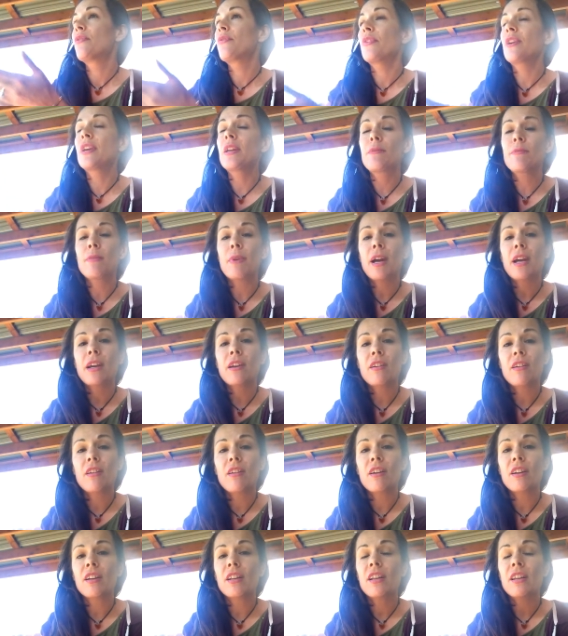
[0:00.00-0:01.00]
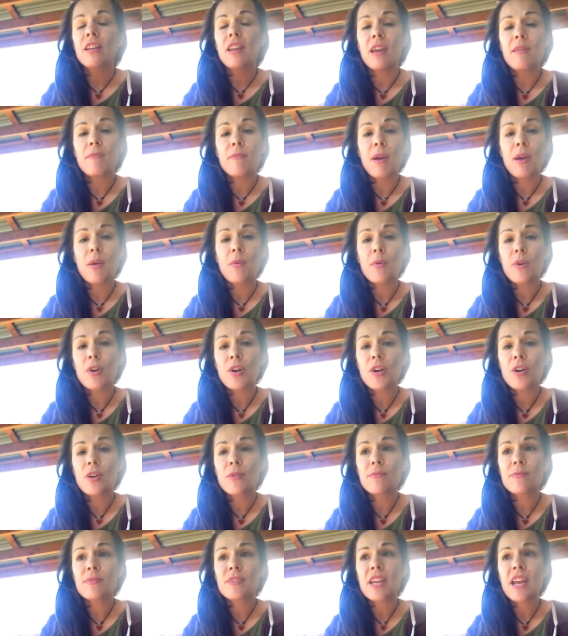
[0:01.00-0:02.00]
feed my garden and my
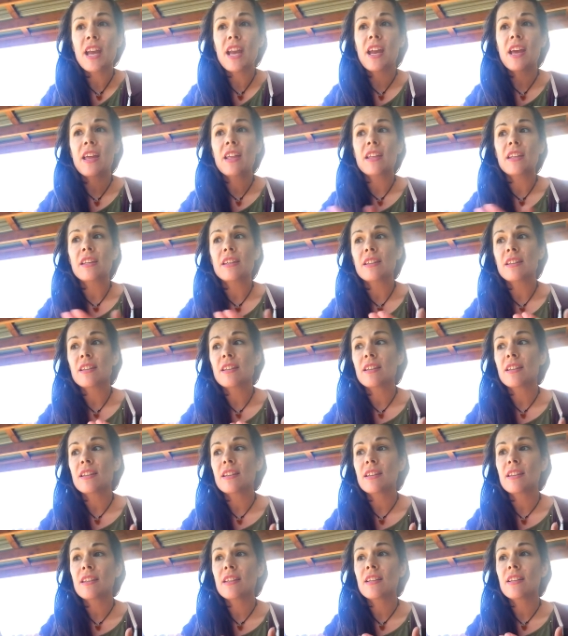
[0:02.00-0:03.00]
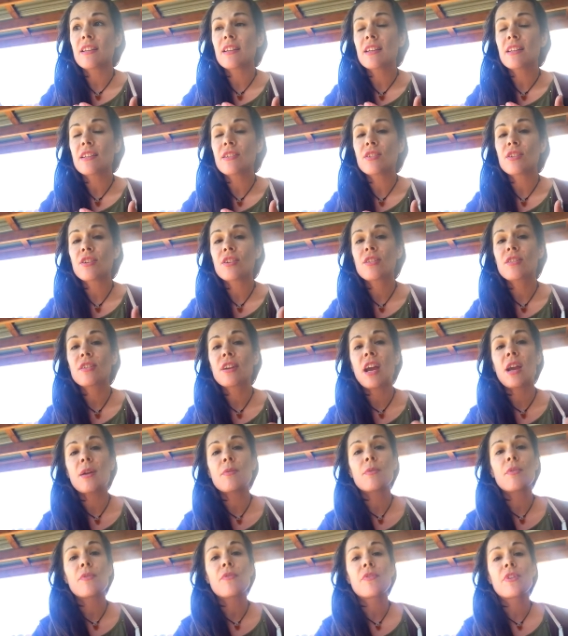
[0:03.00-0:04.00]
worms, and in turn,
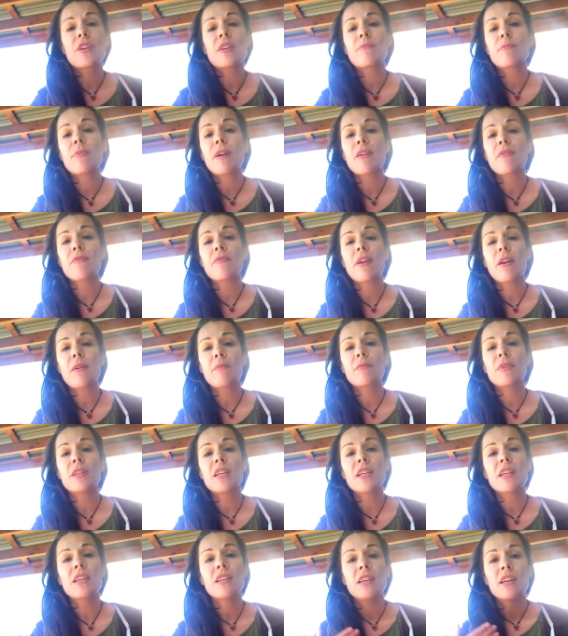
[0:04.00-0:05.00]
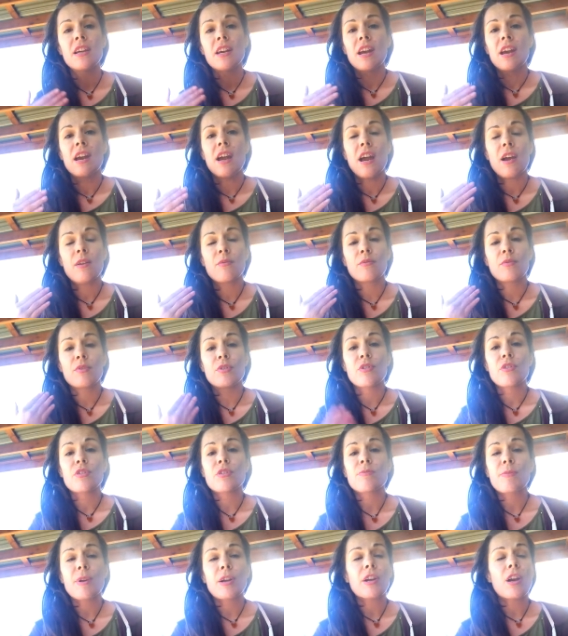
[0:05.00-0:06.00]
I will feed my family,
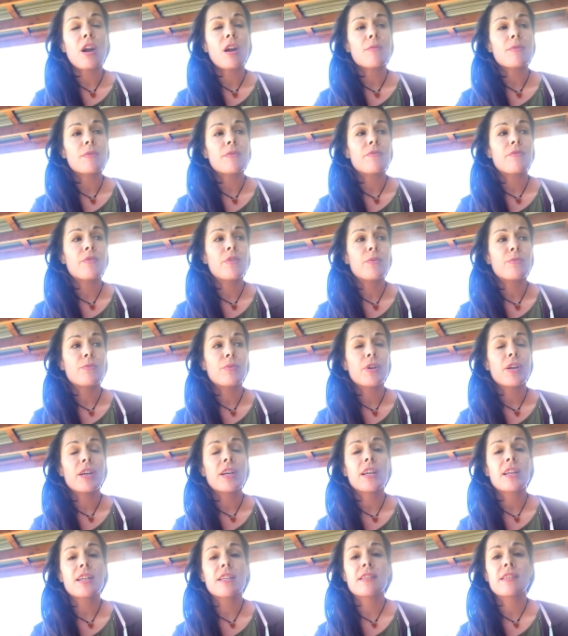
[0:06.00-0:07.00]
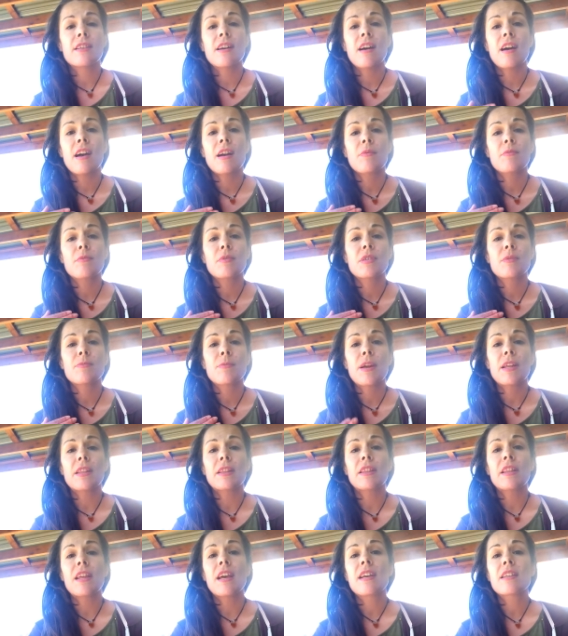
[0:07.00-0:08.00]
reduce my carbon footprint because I will
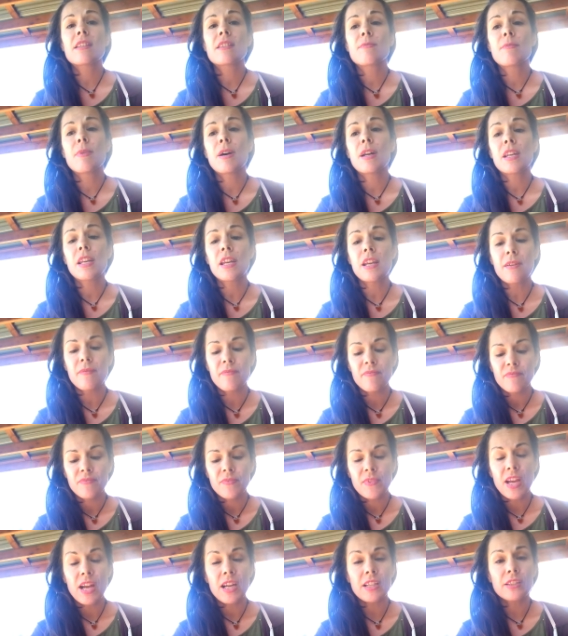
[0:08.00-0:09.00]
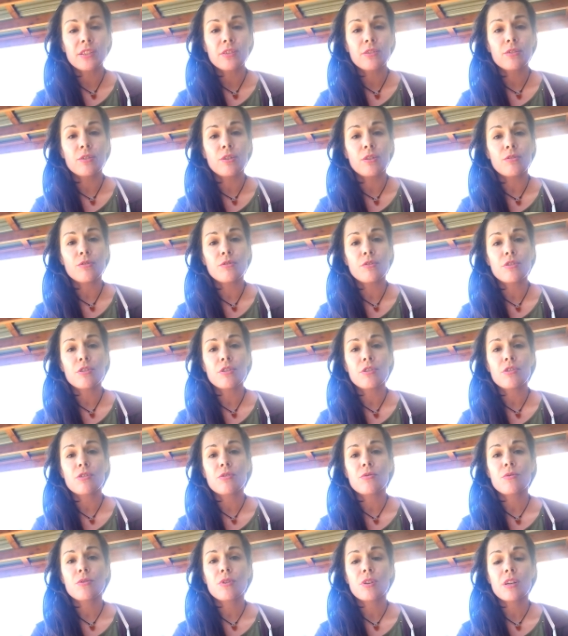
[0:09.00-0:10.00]
spend less money at the grocery
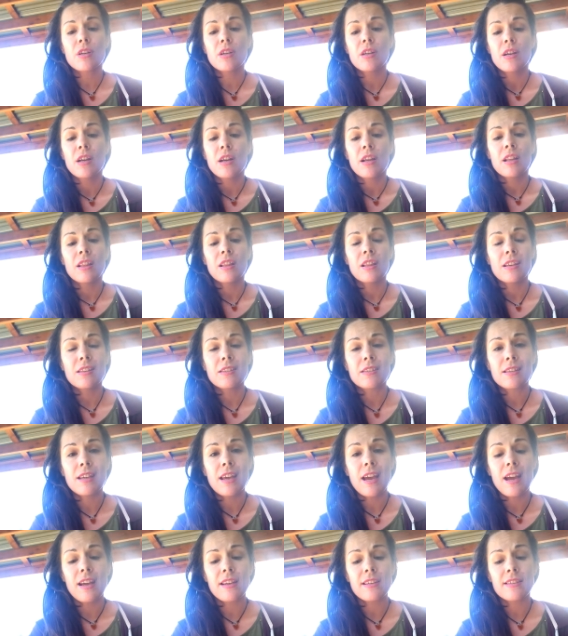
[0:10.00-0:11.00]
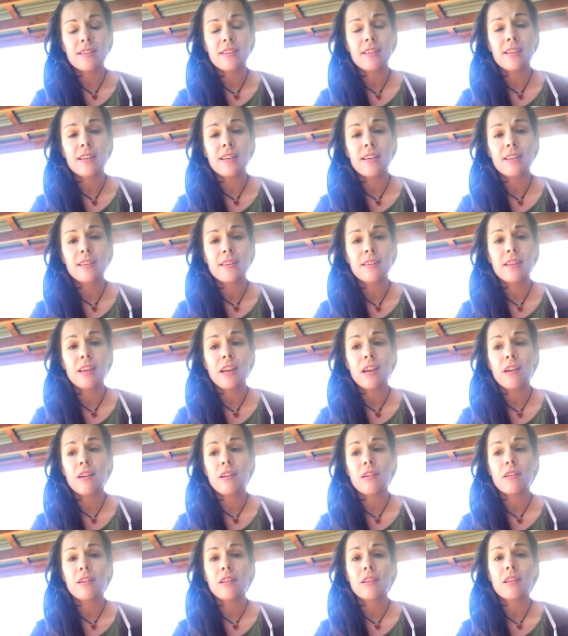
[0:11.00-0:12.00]
store, less gas to get
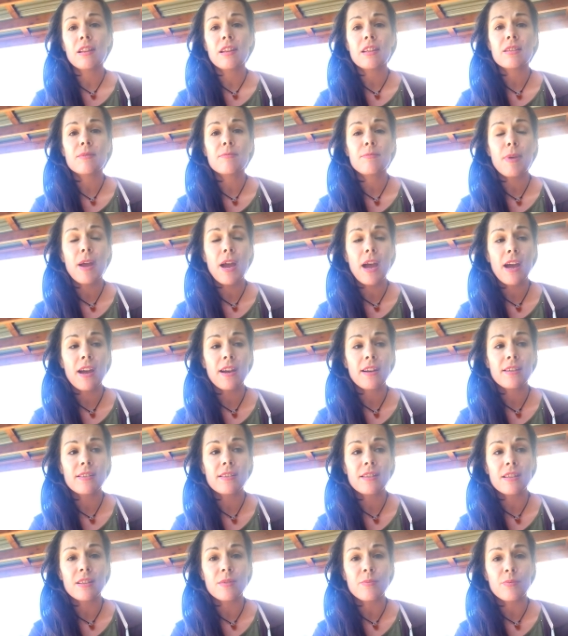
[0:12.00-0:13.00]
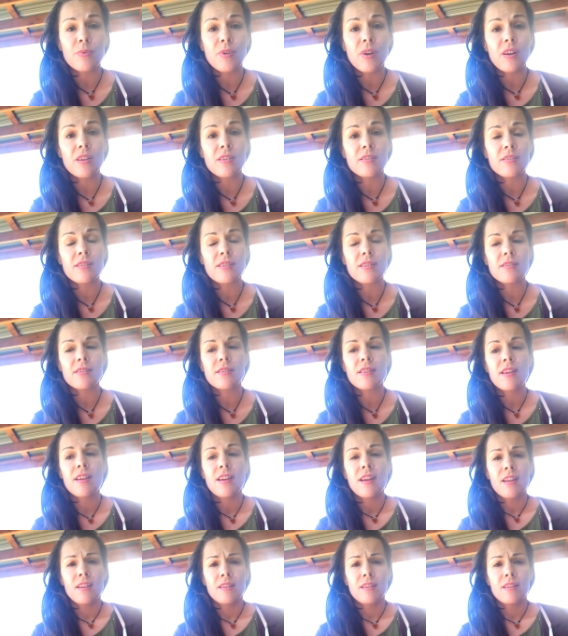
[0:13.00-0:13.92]
there, less bags in the process,